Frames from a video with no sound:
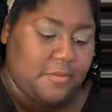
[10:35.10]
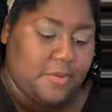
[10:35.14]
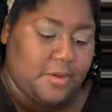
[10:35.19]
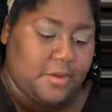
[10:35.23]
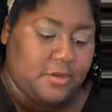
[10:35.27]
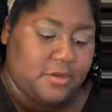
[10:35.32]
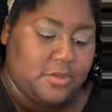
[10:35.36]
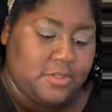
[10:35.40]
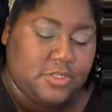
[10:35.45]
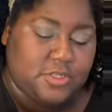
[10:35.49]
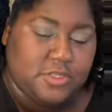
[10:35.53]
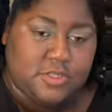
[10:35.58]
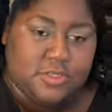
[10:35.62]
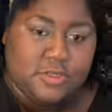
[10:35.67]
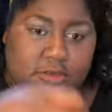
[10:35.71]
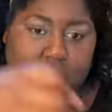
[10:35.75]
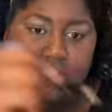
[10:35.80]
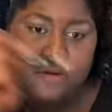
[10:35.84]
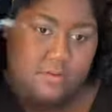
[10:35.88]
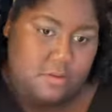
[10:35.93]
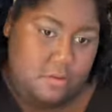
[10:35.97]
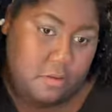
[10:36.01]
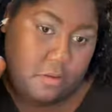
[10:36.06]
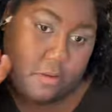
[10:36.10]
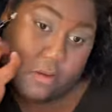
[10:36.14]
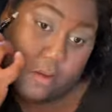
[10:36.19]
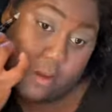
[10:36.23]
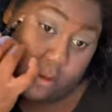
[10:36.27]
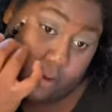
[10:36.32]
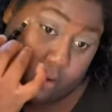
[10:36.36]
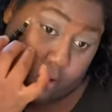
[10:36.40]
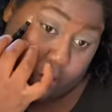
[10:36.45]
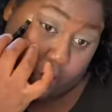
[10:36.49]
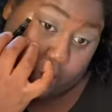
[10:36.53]
gonna just
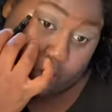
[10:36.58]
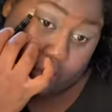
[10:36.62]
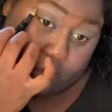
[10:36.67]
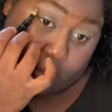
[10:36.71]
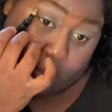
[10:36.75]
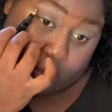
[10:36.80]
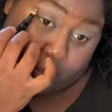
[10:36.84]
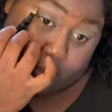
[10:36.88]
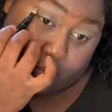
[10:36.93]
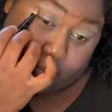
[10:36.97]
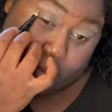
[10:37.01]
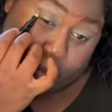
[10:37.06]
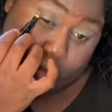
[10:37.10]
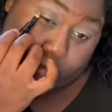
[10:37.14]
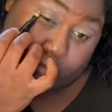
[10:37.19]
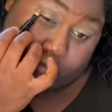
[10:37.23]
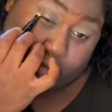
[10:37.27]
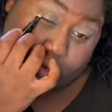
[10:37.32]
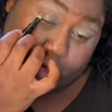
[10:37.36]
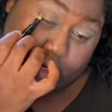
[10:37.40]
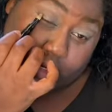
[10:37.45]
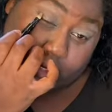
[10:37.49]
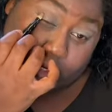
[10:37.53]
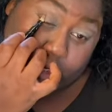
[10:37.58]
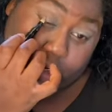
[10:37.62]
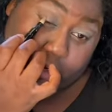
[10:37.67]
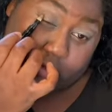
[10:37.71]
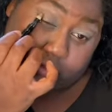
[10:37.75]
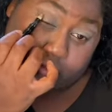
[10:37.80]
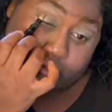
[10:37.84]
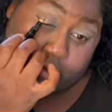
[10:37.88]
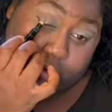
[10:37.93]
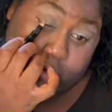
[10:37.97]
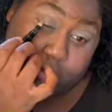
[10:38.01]
be very
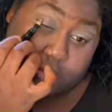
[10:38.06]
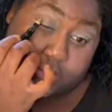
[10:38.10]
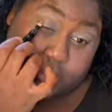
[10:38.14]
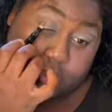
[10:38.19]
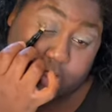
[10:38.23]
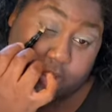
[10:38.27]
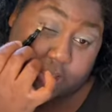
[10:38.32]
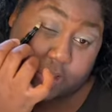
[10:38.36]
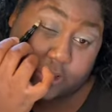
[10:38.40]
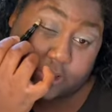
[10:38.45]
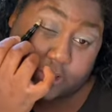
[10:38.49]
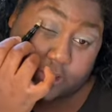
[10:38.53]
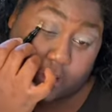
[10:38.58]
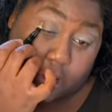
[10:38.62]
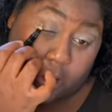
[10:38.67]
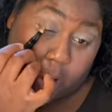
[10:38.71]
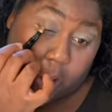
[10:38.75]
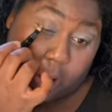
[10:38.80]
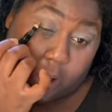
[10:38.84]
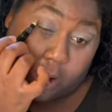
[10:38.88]
careful to just